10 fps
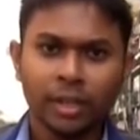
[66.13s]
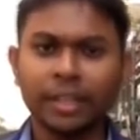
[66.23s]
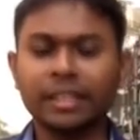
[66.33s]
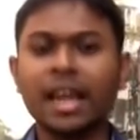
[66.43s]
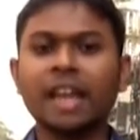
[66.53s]

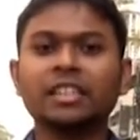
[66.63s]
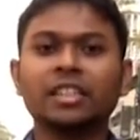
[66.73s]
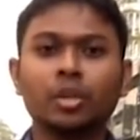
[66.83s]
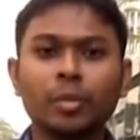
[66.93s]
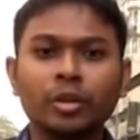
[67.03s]
The
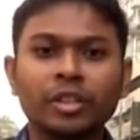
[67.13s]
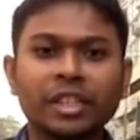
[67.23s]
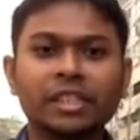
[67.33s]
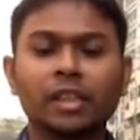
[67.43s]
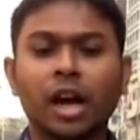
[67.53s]
international
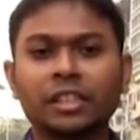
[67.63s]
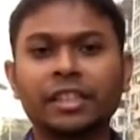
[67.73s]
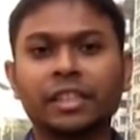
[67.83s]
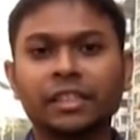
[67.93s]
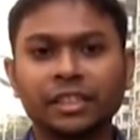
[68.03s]
community is
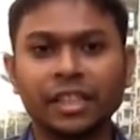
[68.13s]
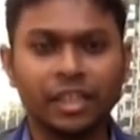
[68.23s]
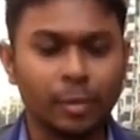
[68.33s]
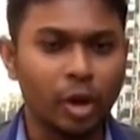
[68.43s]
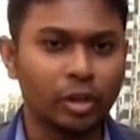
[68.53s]
largely
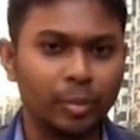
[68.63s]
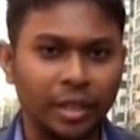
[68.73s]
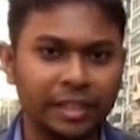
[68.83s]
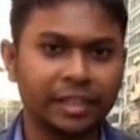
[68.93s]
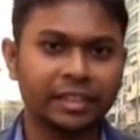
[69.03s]
concerned about the
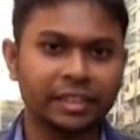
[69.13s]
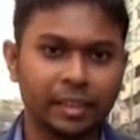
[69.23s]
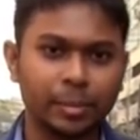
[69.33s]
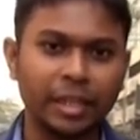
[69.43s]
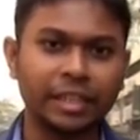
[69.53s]
political
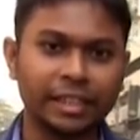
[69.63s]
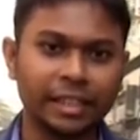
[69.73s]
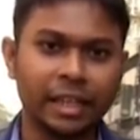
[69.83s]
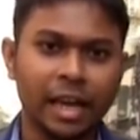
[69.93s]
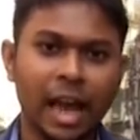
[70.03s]

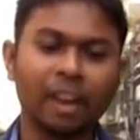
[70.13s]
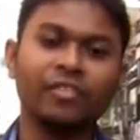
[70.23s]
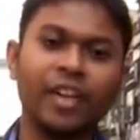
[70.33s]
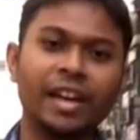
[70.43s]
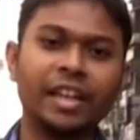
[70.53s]
stability and
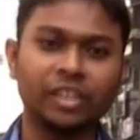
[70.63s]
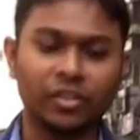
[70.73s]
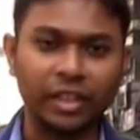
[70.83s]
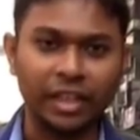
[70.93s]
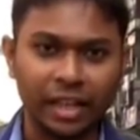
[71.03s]
fairness
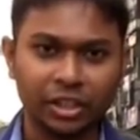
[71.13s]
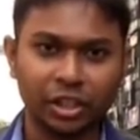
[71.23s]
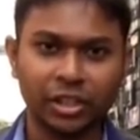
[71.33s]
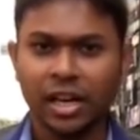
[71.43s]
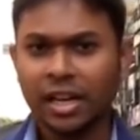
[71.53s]
of the
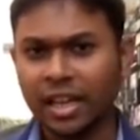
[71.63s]
election,